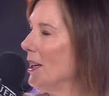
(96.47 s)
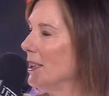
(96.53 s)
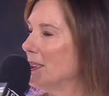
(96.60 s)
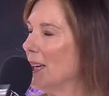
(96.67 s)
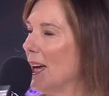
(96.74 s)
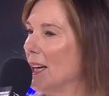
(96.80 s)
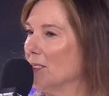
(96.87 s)

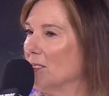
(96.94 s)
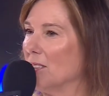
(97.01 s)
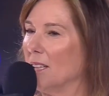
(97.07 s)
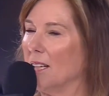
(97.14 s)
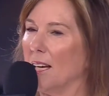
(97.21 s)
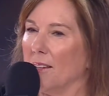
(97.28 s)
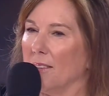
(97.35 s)
it's
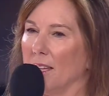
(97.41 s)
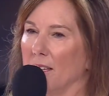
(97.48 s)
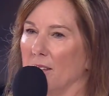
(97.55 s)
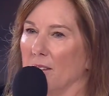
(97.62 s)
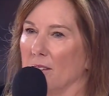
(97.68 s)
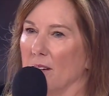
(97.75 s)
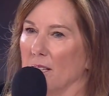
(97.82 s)
actually, and I
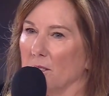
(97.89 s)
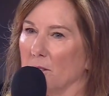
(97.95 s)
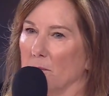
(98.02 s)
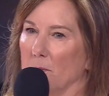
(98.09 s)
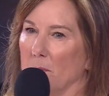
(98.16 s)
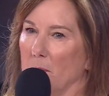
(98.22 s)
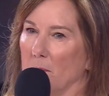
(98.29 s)
think you guys
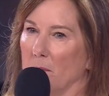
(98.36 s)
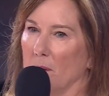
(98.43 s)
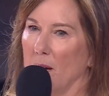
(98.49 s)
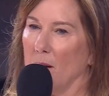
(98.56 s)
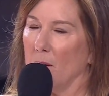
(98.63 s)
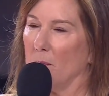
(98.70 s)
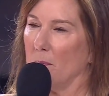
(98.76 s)
remember
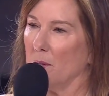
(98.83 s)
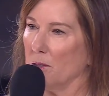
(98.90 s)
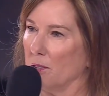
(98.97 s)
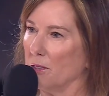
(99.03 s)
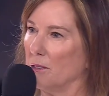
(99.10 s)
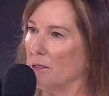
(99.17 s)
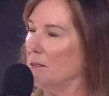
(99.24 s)
how
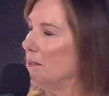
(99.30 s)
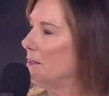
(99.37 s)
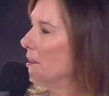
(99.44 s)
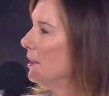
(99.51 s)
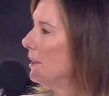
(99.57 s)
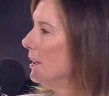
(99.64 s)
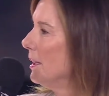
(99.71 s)
emotional
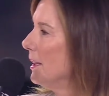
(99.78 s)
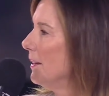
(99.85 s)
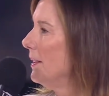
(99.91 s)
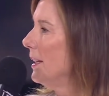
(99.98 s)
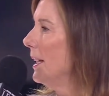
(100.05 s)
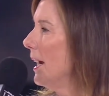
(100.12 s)
that